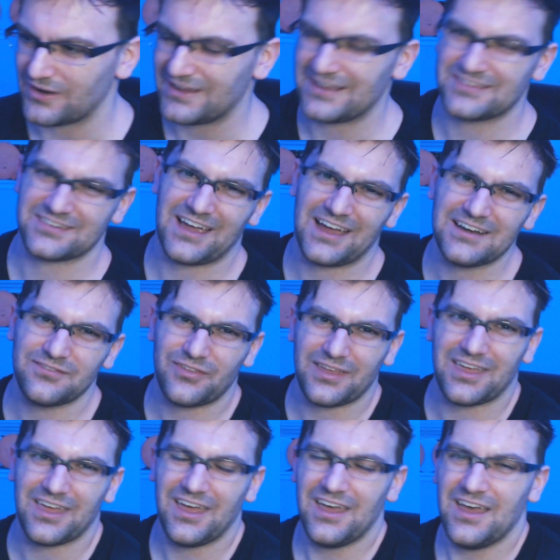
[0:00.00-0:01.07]
It's kind of
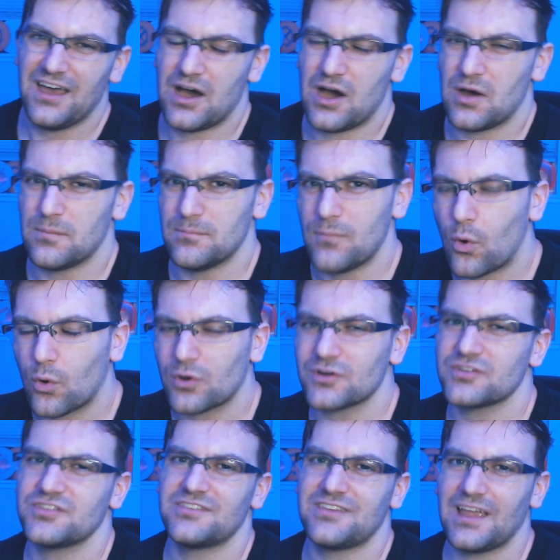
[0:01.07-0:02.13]
like a more
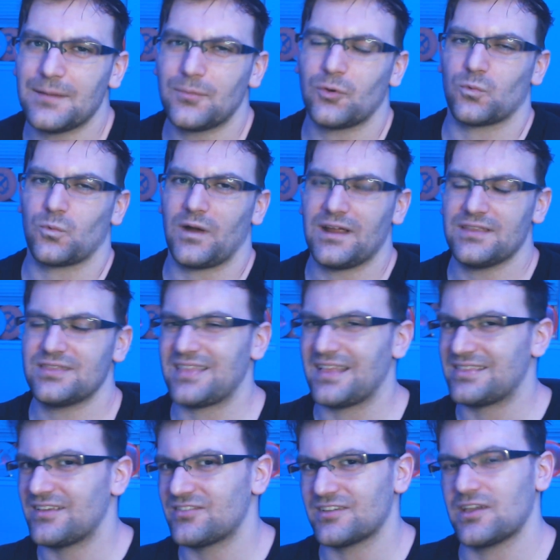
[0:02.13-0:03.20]
stable Wraith that
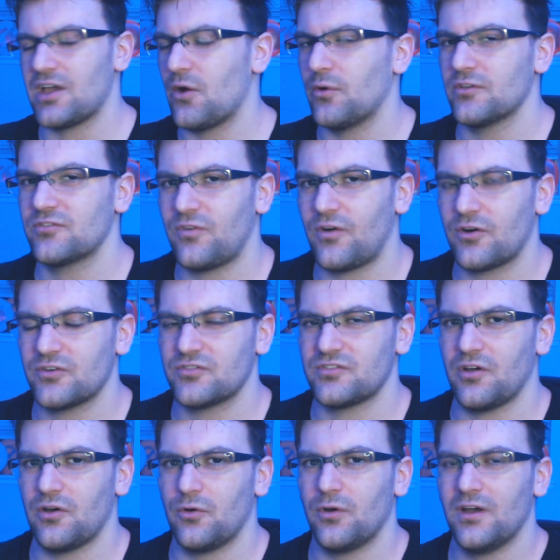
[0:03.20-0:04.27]
doesn't go as far.
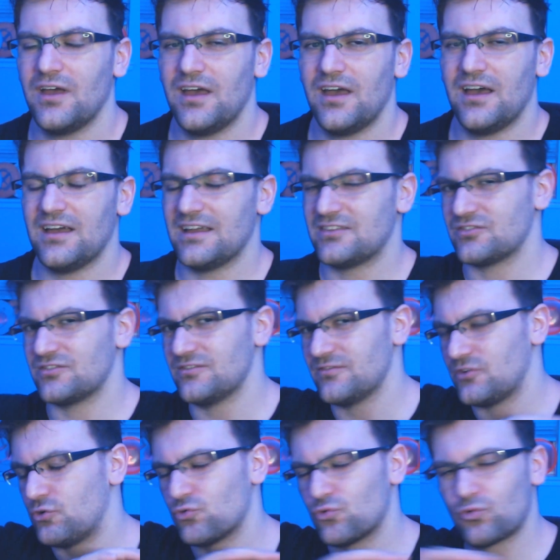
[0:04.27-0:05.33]
So it's
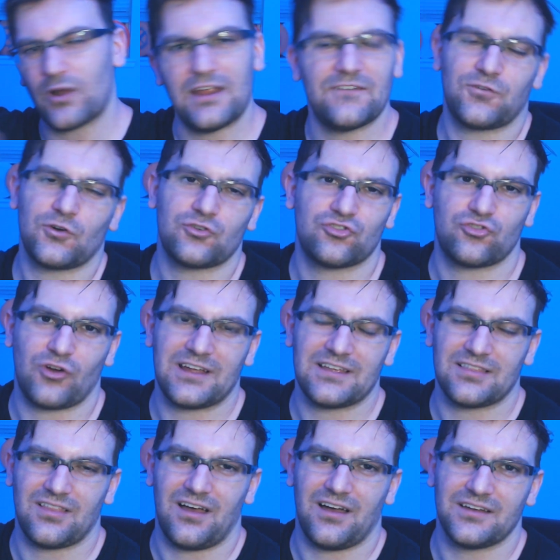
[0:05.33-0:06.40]
great for straight
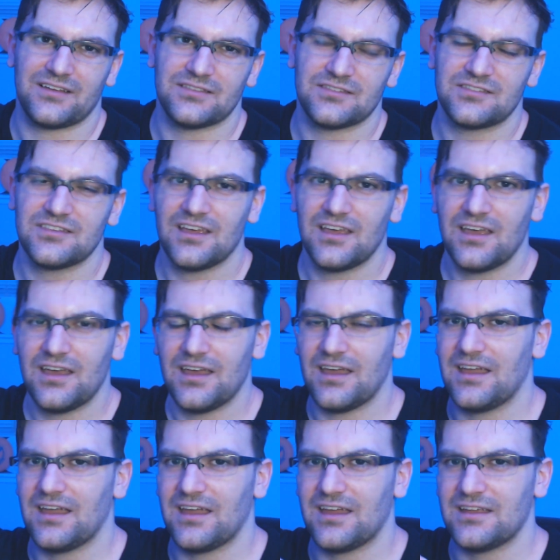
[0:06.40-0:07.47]
lines
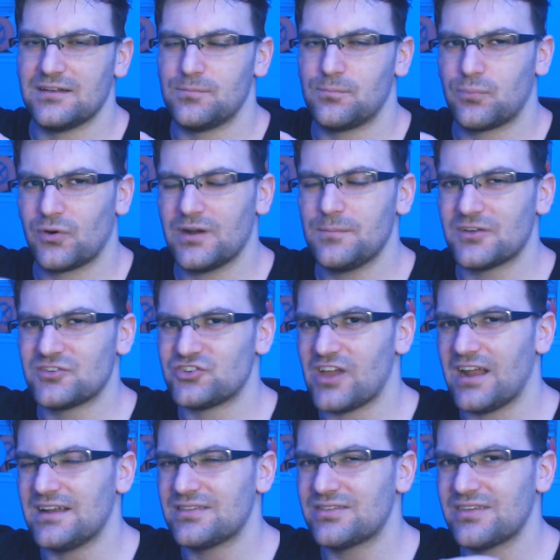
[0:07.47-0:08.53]
and pretty much
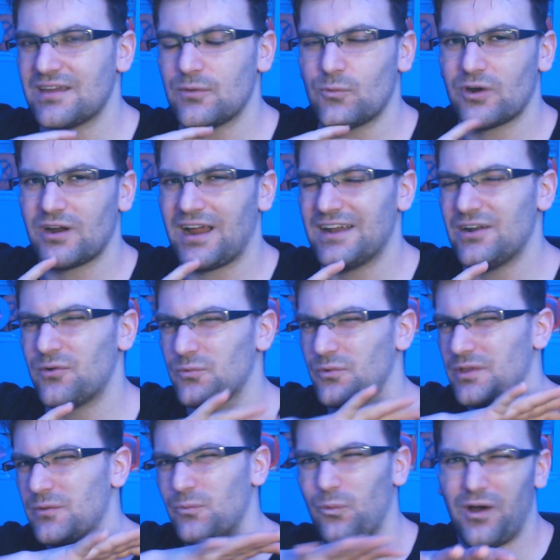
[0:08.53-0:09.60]
anything where I don't
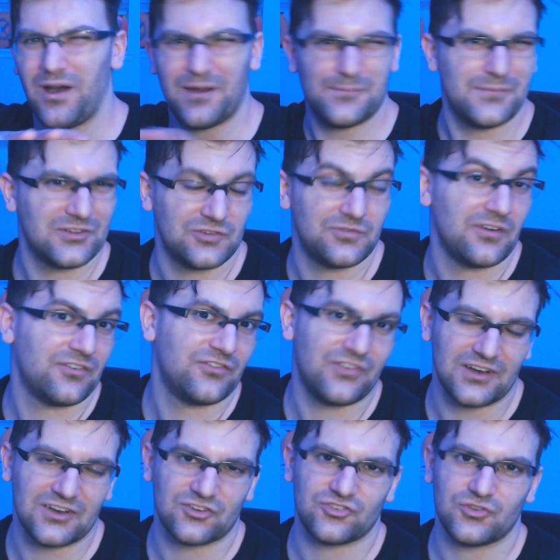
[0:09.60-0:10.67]
really want much of a
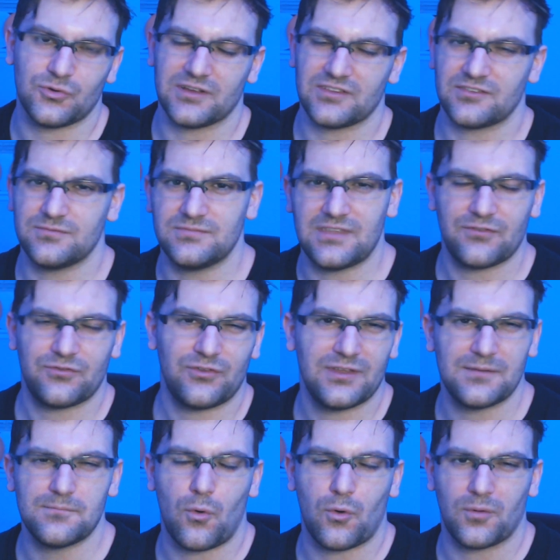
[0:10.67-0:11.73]
finish to it. It's definitely
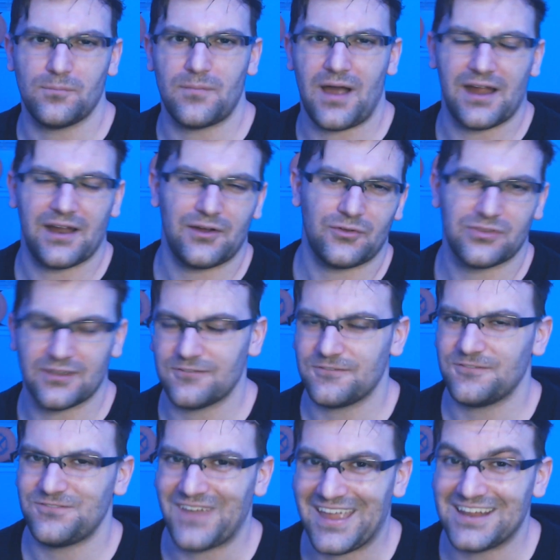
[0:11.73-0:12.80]
a more mild
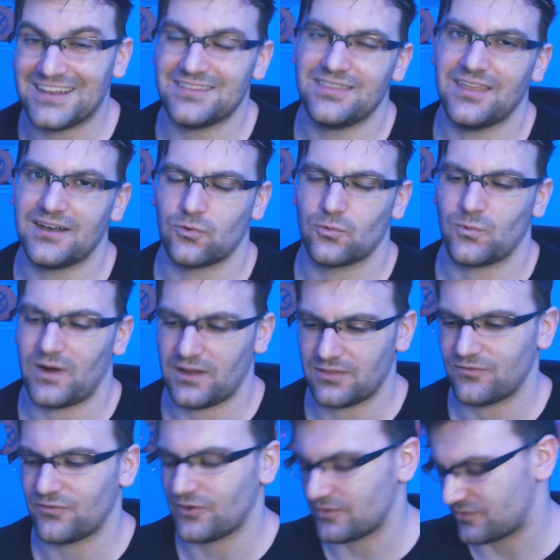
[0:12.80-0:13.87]
fade than a Wraith,
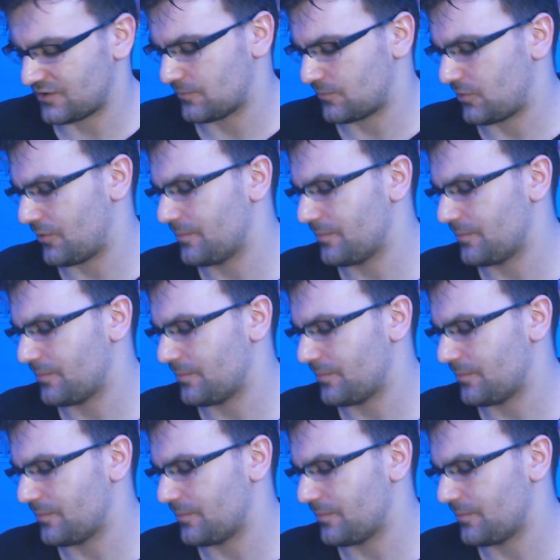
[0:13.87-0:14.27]
for example.